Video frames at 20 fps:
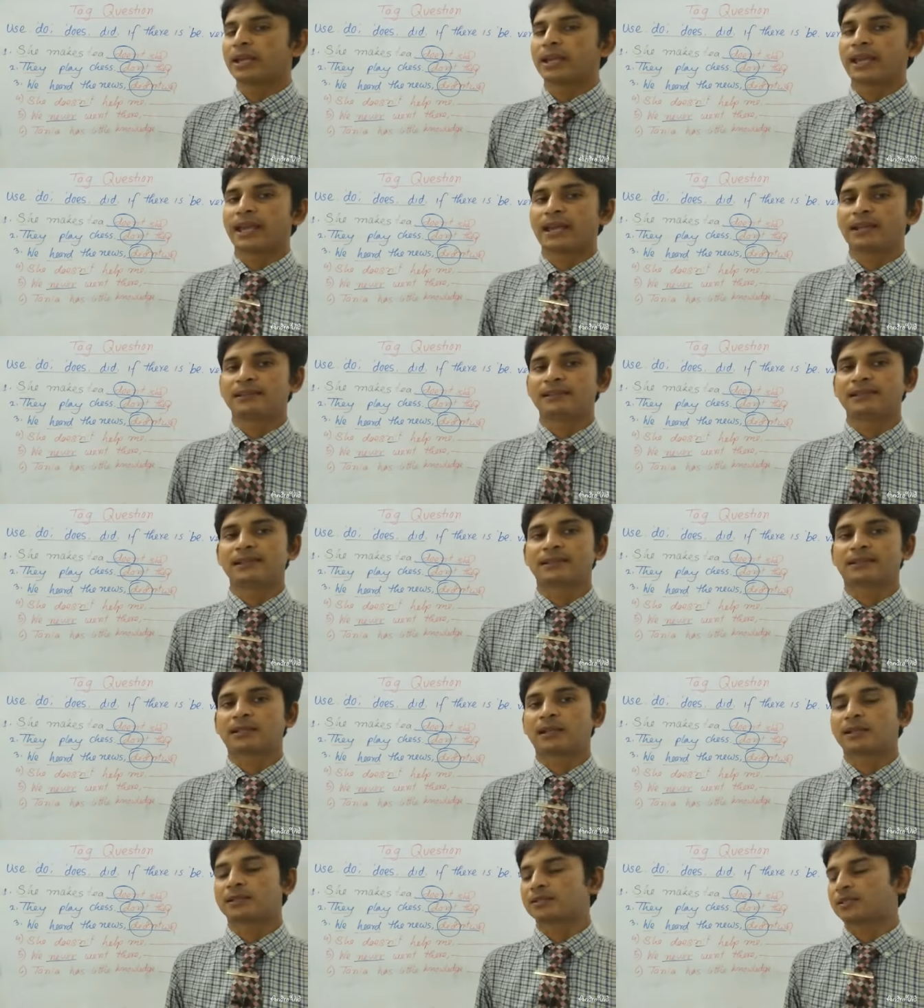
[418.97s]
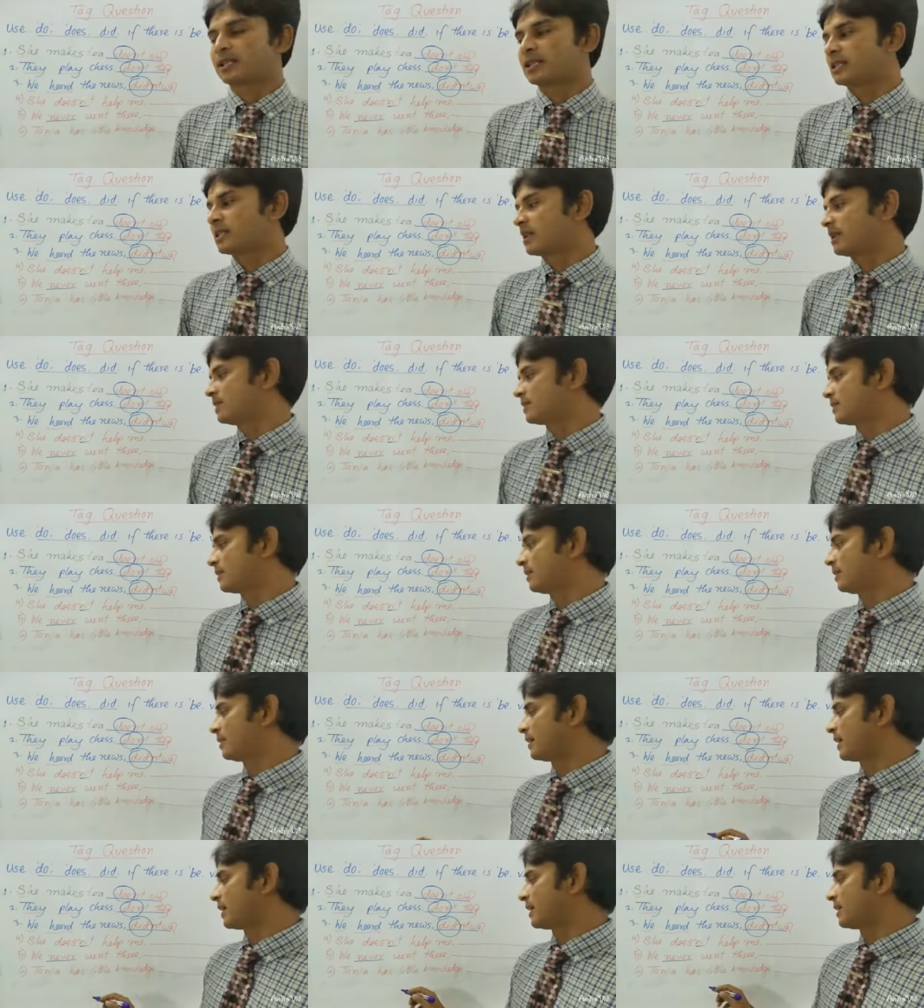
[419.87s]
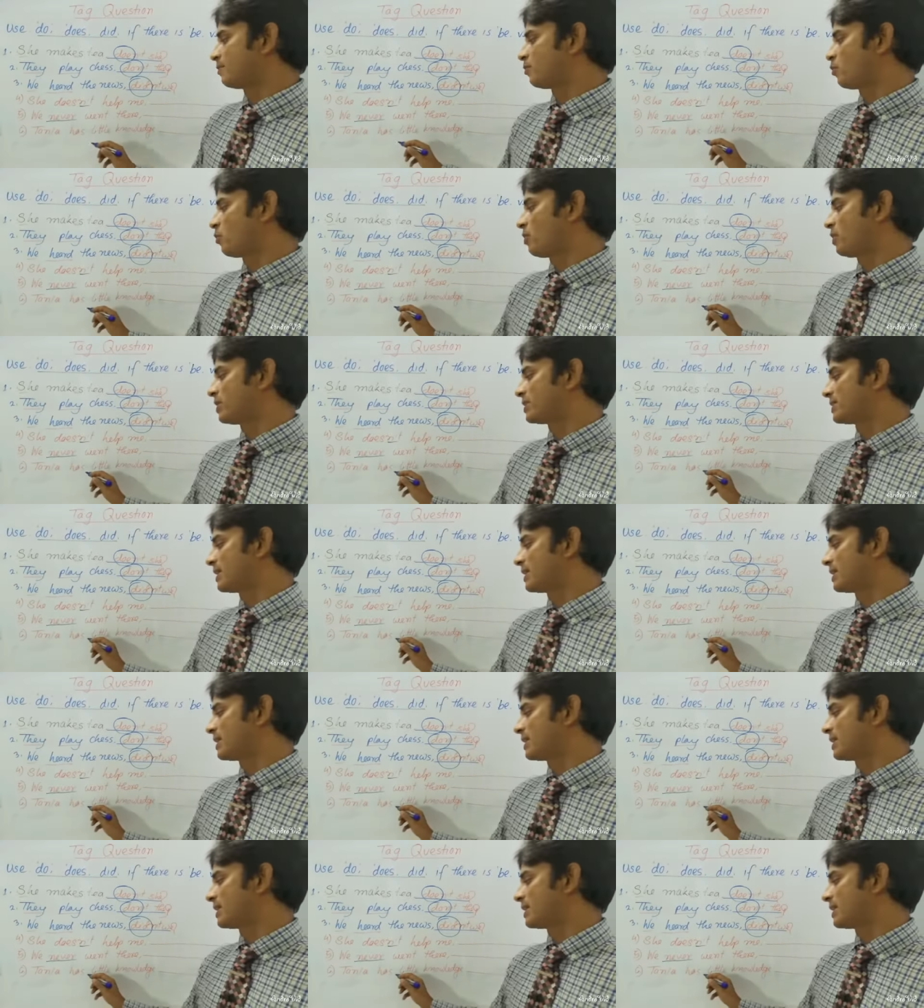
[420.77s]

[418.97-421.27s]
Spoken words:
and in the third sentence the negative word is